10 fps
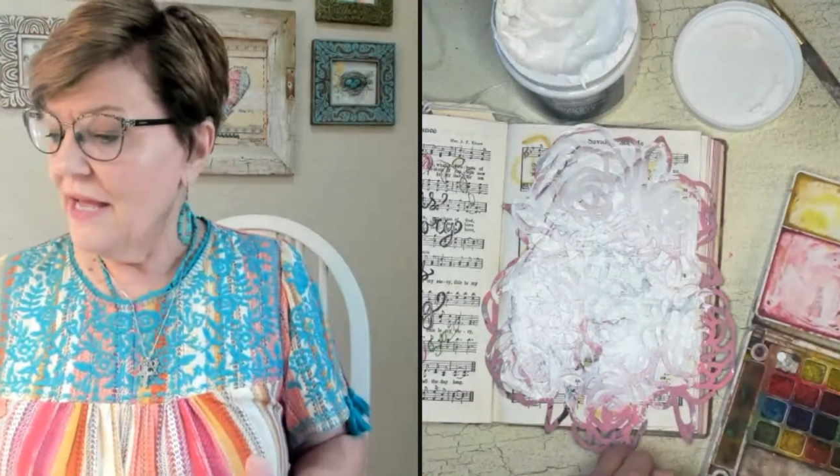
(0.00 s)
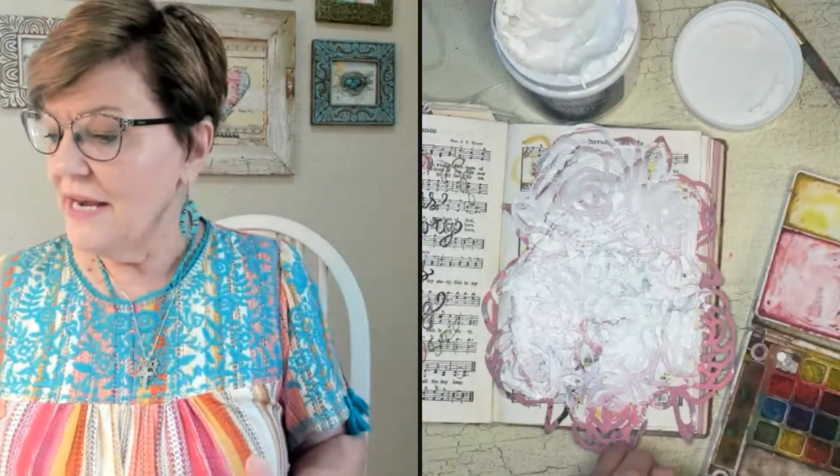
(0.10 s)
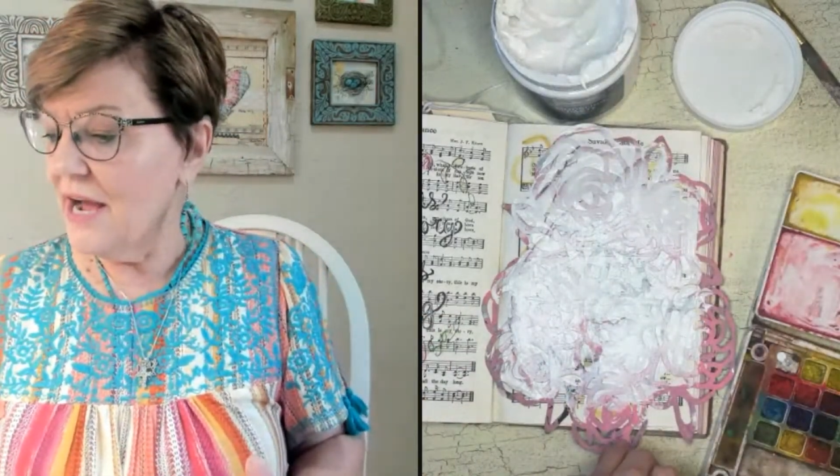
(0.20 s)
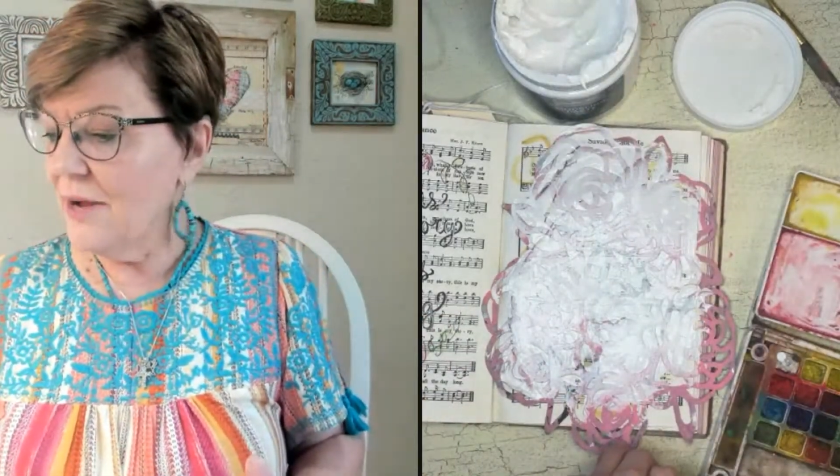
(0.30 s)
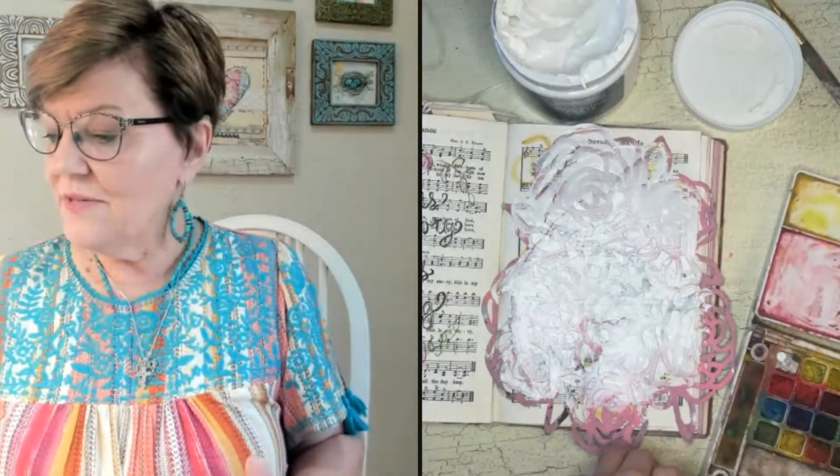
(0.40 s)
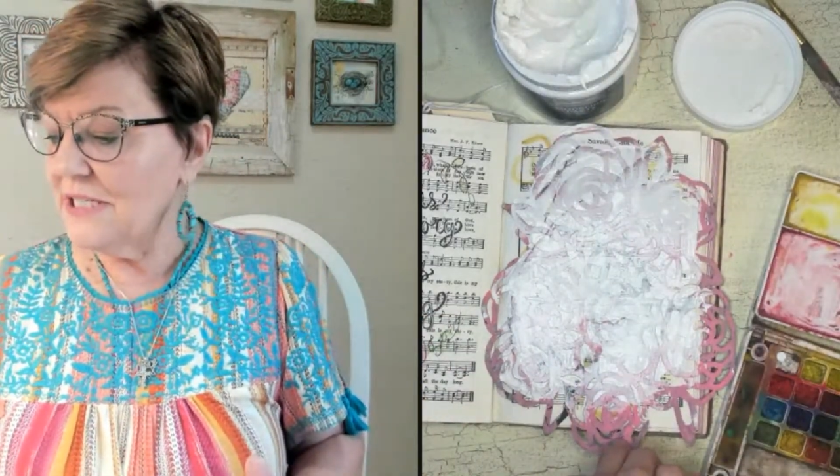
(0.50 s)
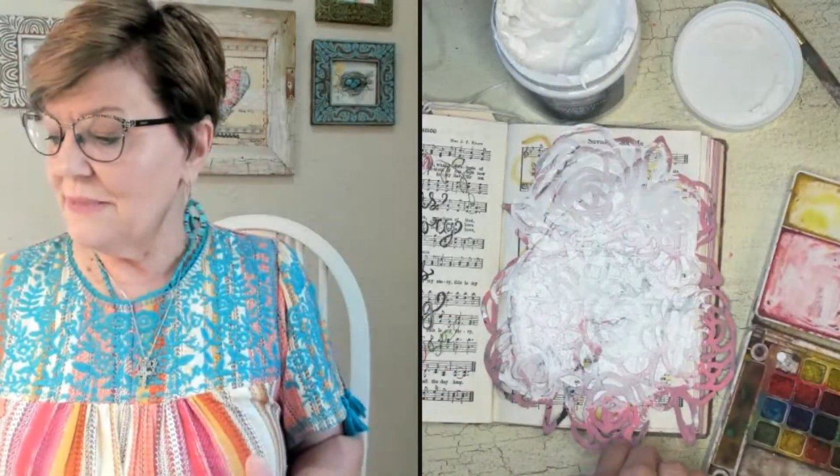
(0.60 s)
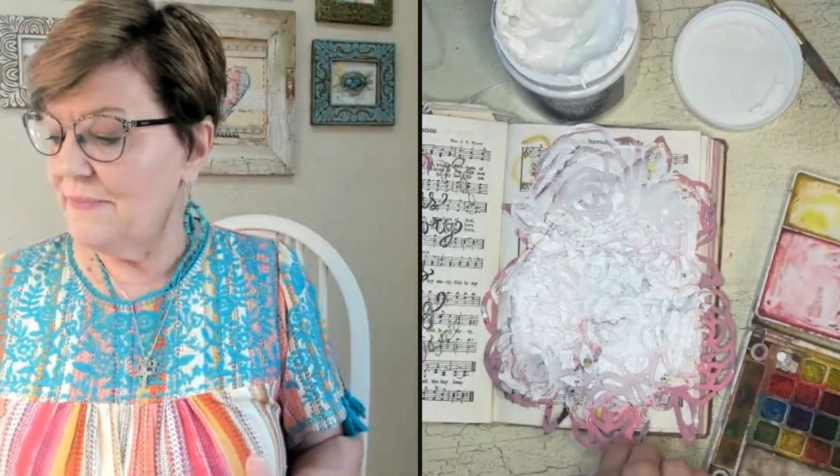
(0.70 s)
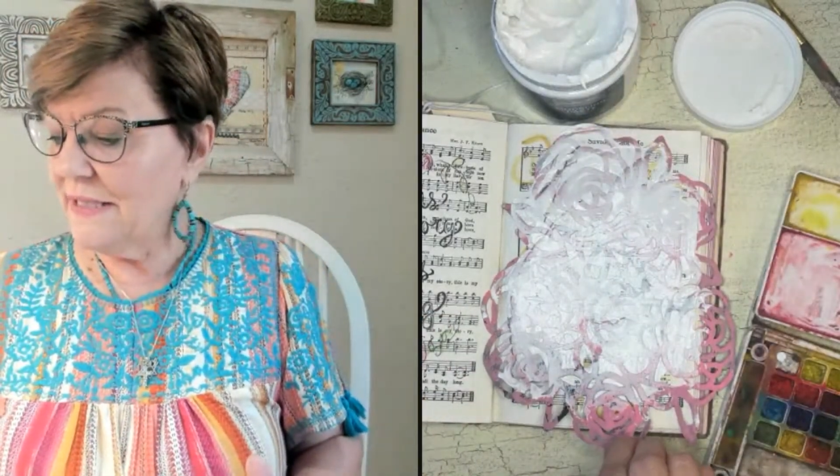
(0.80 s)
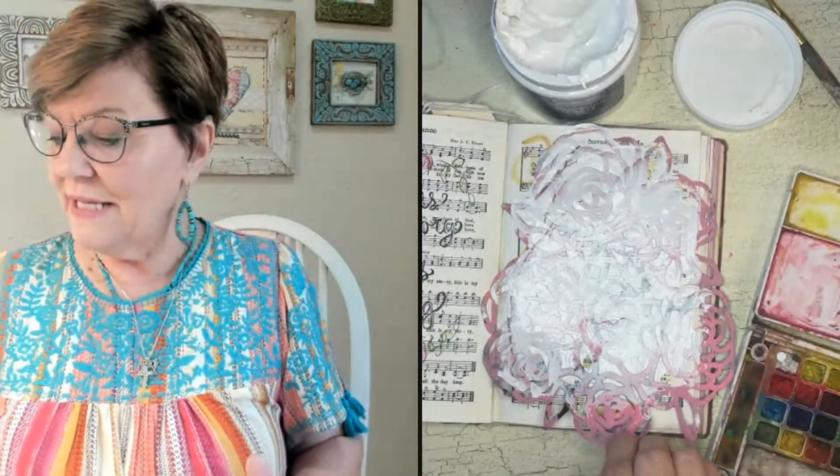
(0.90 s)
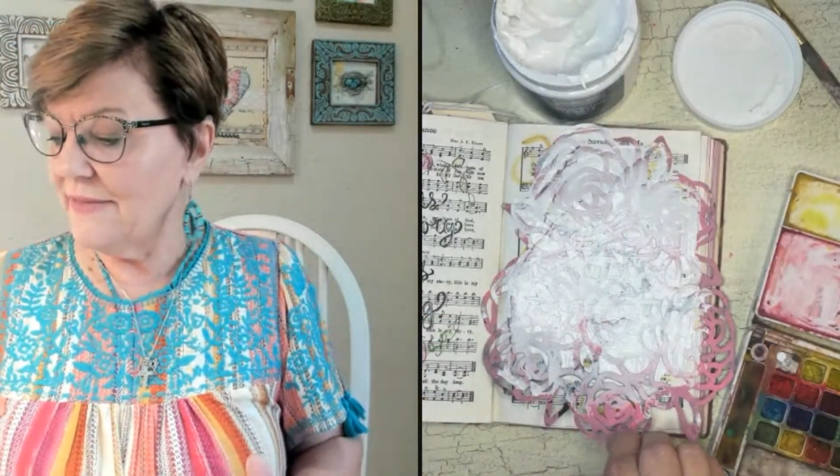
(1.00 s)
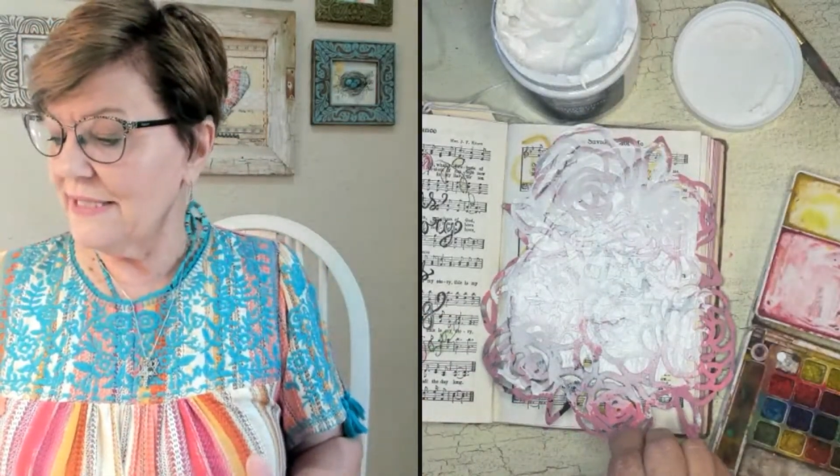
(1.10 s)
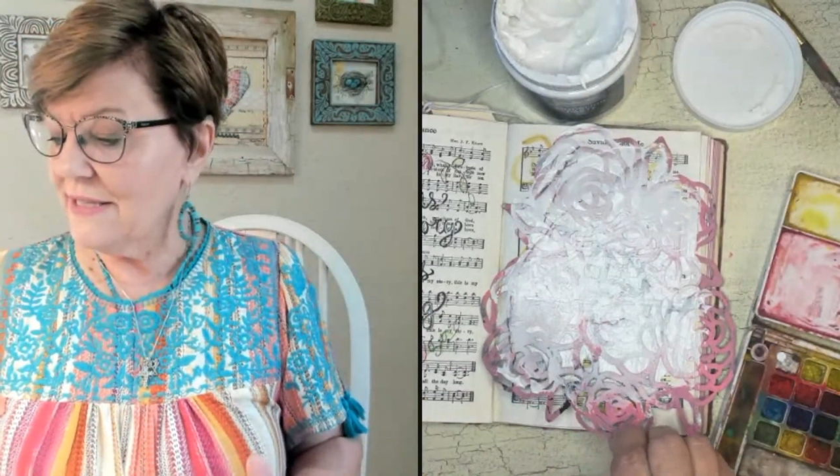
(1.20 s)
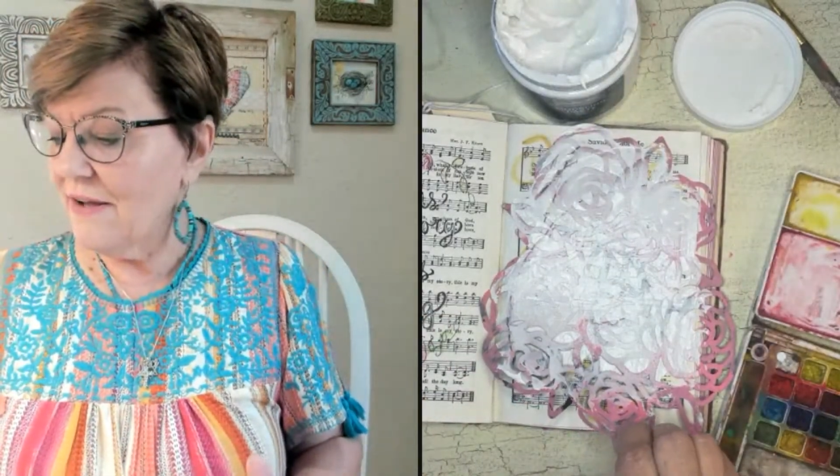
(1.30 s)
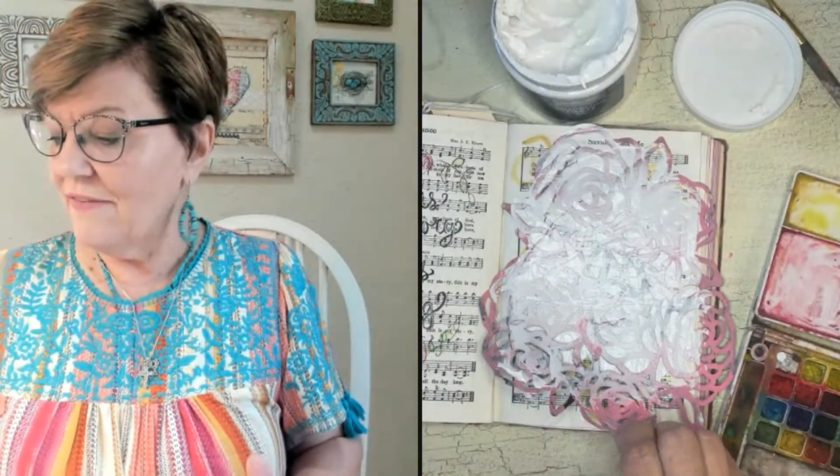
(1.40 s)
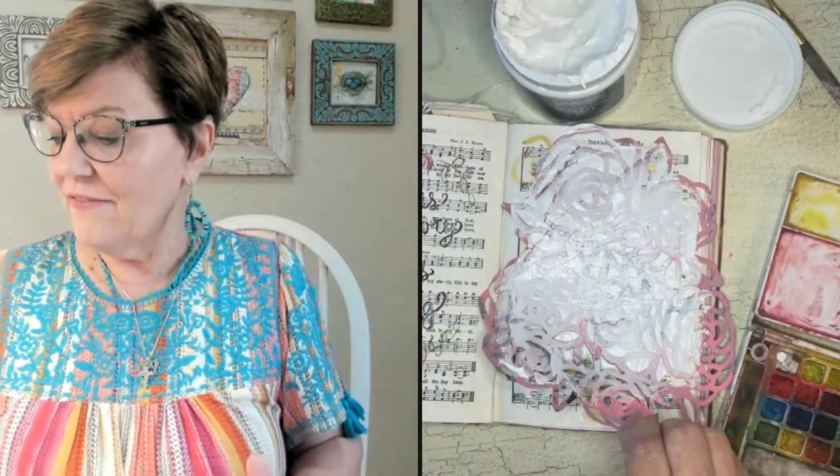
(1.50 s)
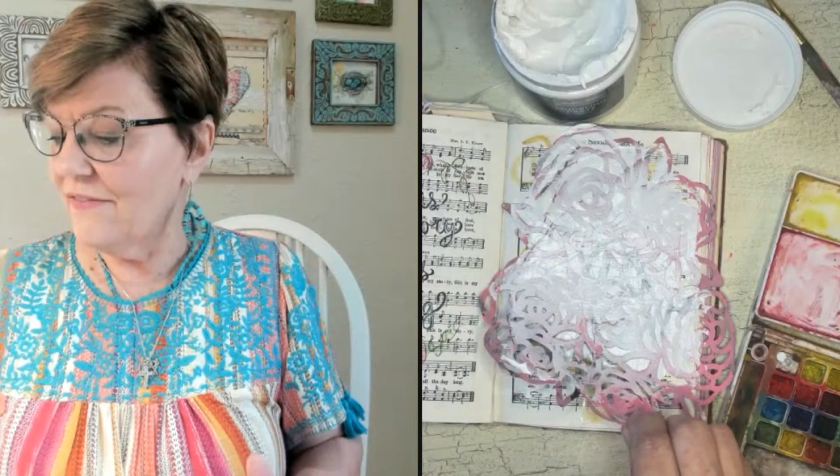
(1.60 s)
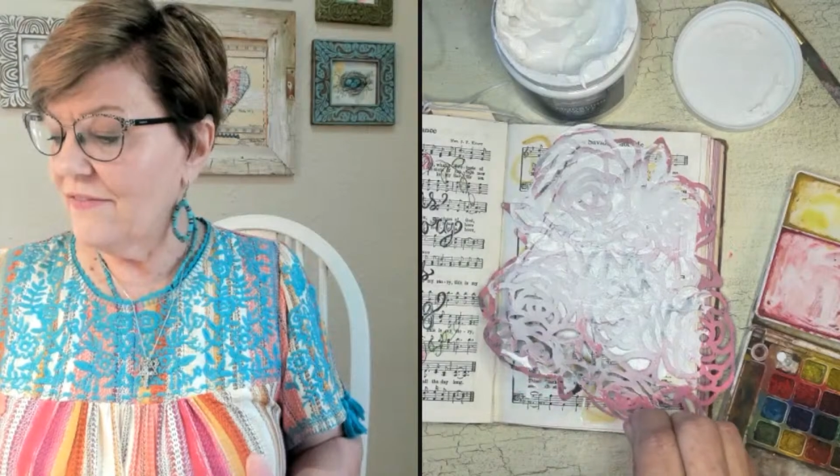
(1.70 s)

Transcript: Now I'm just peeling this off.